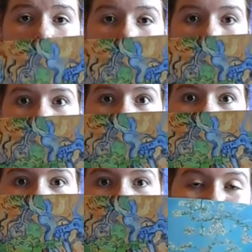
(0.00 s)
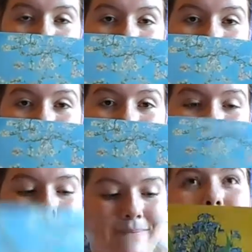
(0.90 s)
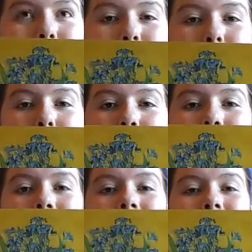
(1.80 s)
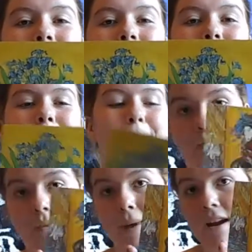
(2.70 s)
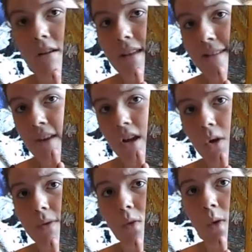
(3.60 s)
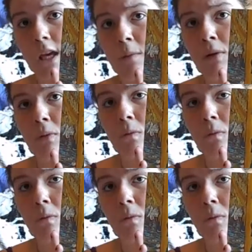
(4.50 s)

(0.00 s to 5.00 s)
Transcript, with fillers: or this way. Pretties. More pretties. Reminder that Van Gogh is a weeb.